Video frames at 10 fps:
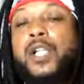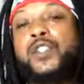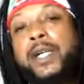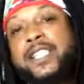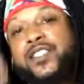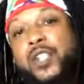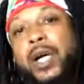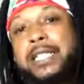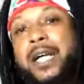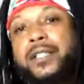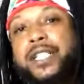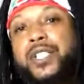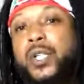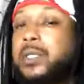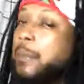So he's starting out,
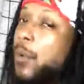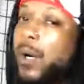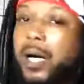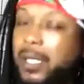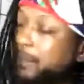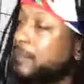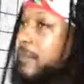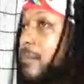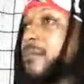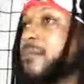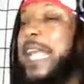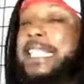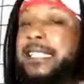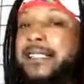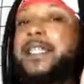number one,
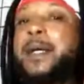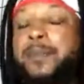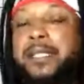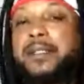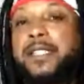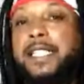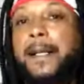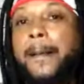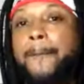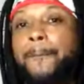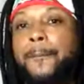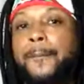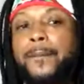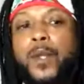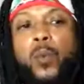it's a substance.
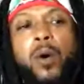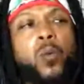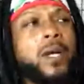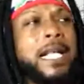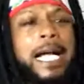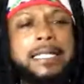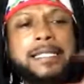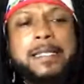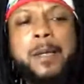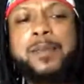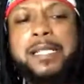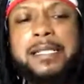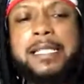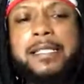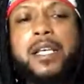Well, what kind of
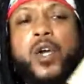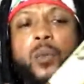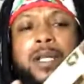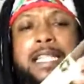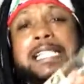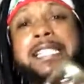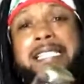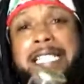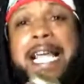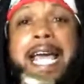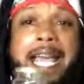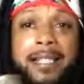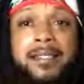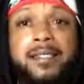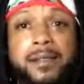substance is it? Well, this is
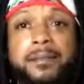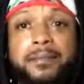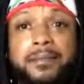glass.